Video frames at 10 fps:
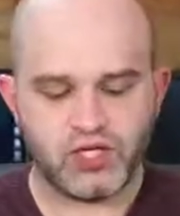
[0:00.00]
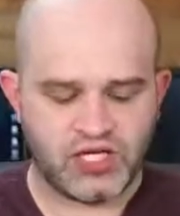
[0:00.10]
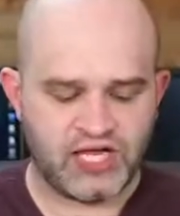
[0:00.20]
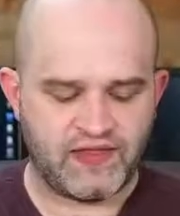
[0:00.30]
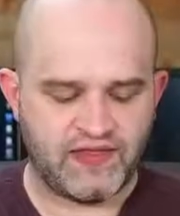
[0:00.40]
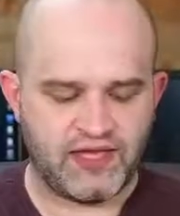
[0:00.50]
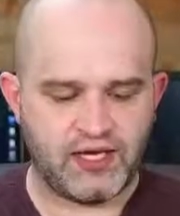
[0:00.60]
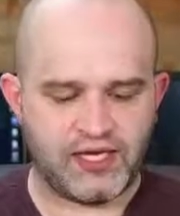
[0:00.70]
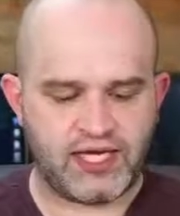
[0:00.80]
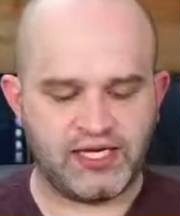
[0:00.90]
And
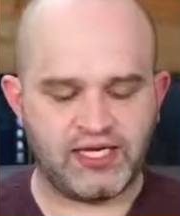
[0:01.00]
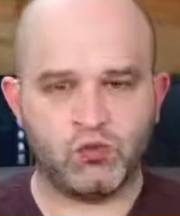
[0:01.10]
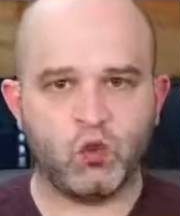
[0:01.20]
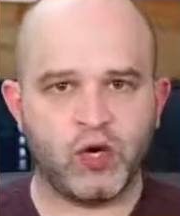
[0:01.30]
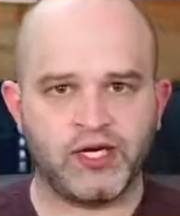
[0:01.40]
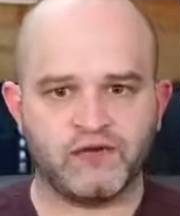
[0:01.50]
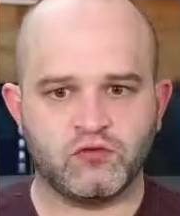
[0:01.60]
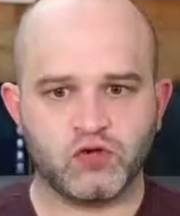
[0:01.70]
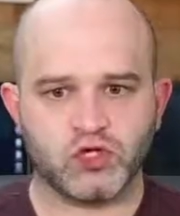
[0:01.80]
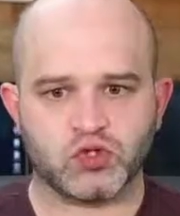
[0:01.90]
then I need 1
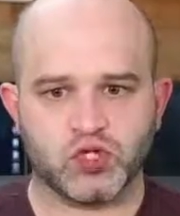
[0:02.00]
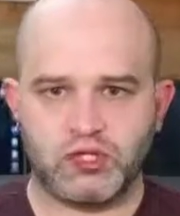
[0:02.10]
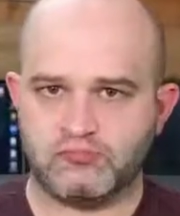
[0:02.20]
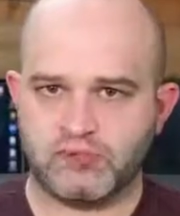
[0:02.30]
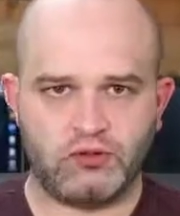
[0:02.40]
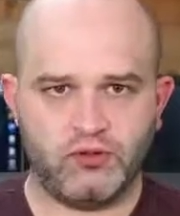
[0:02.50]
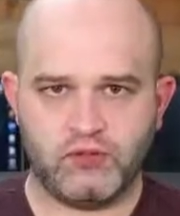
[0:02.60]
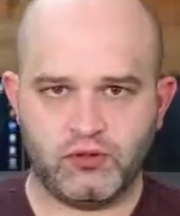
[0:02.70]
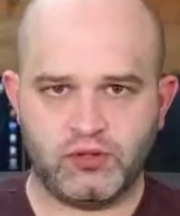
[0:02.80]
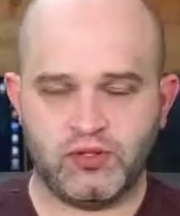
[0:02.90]
forestry. But
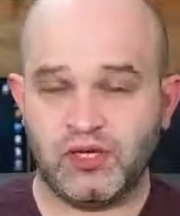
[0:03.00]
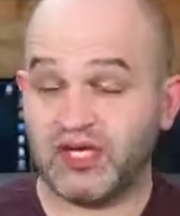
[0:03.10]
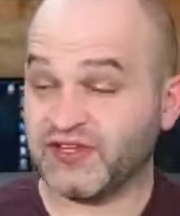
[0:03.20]
remember, I've